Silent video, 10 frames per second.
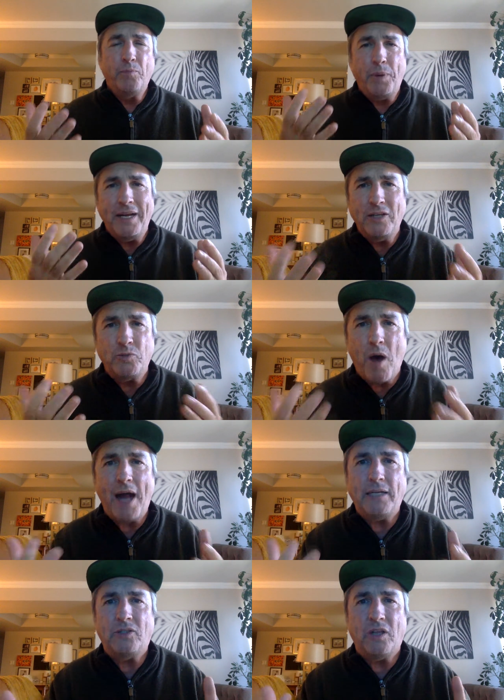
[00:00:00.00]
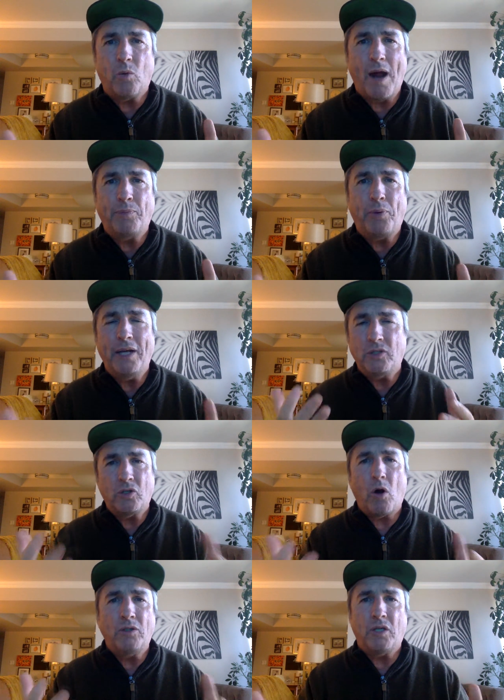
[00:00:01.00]
but his mind is in the right place.
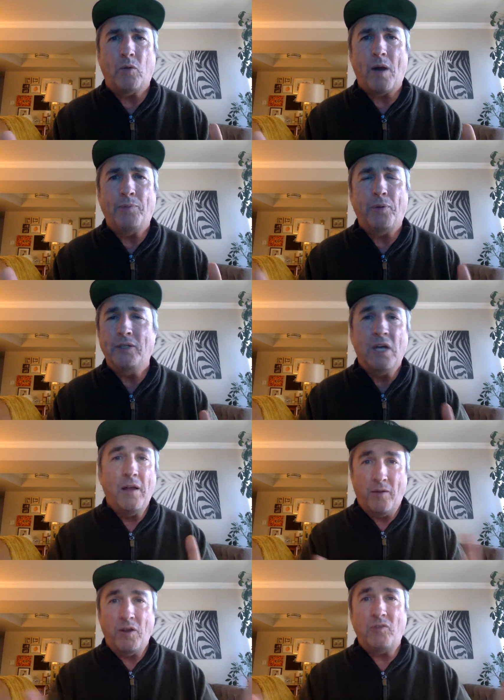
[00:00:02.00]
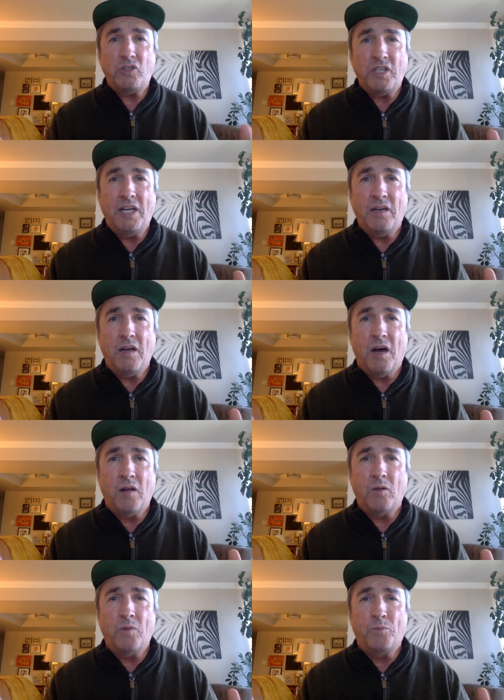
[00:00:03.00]
His heart's in the right place. Have you ever seen
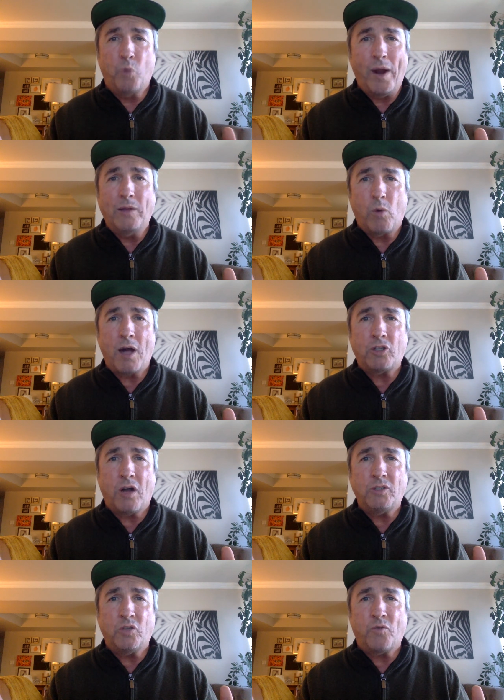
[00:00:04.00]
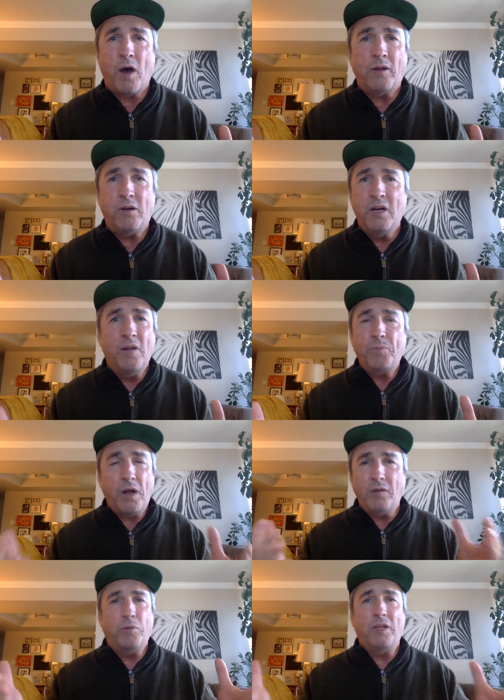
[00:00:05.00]
uh, Dwayne The Rock Johnson's father?
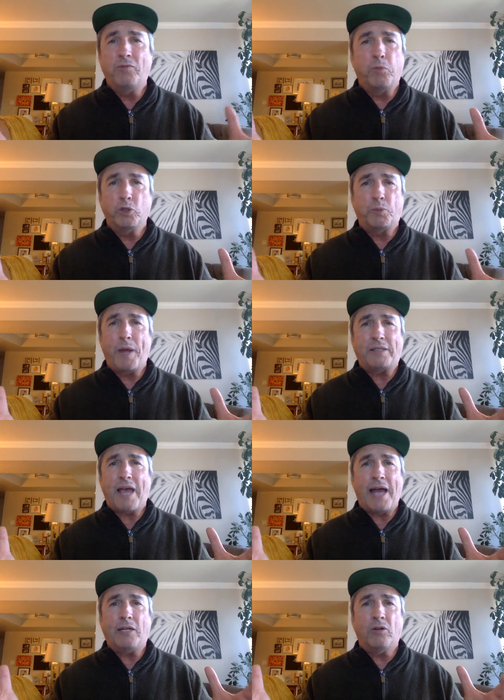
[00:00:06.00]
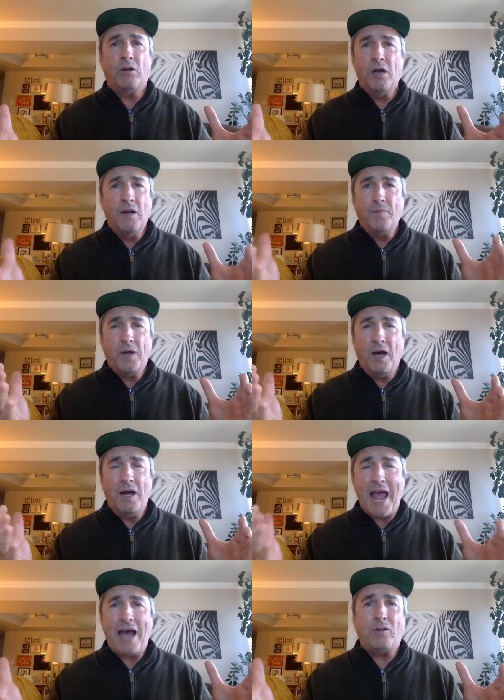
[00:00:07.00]
Unbelievable, spectacular uh,
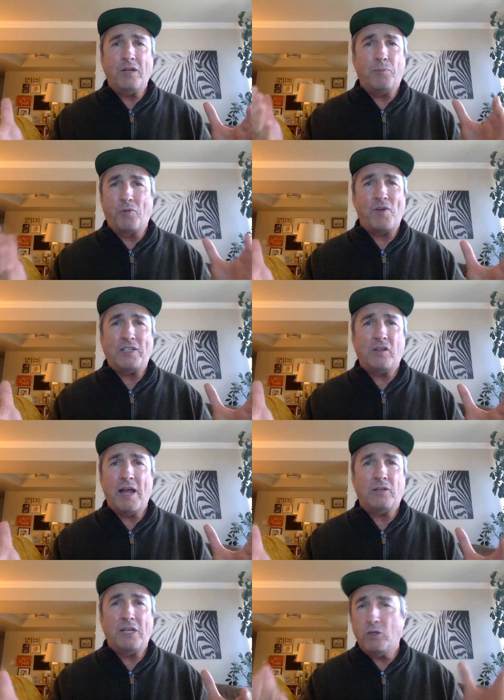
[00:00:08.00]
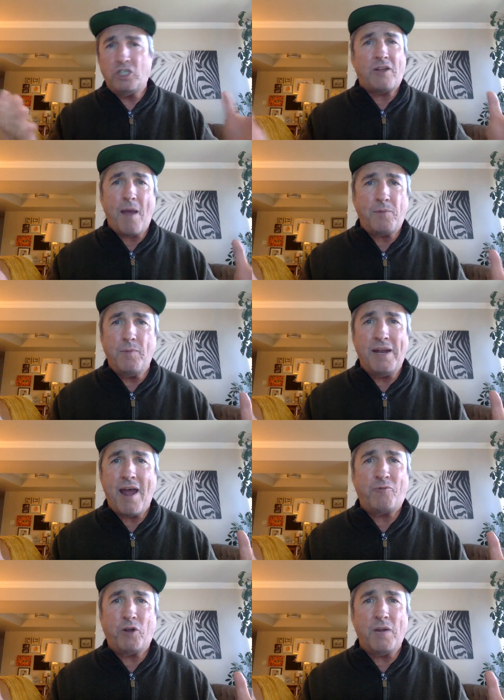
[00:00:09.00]
athlete, professional athlete who just happened to be an
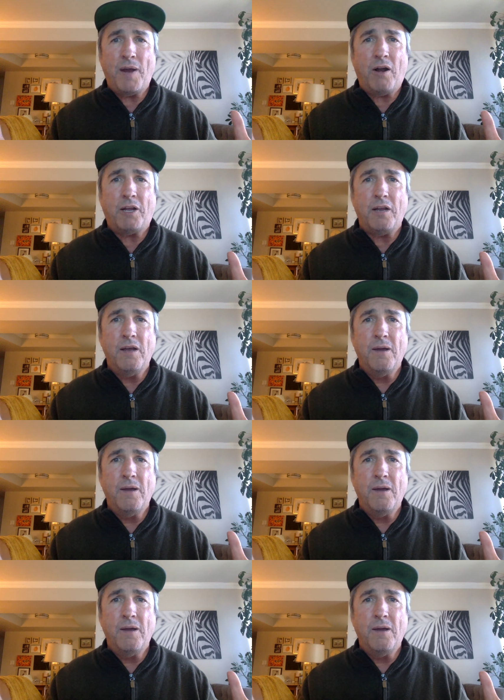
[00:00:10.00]
African American.